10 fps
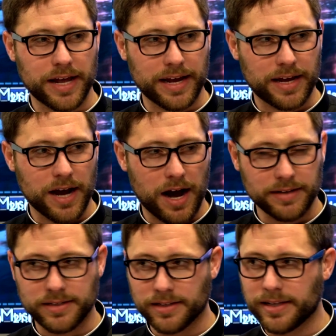like
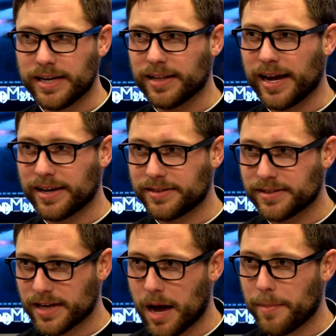constantly like
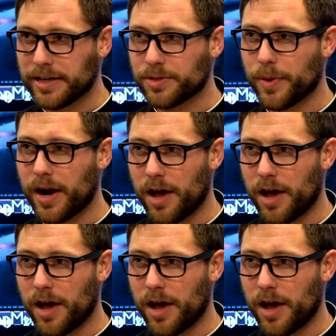succumbing to what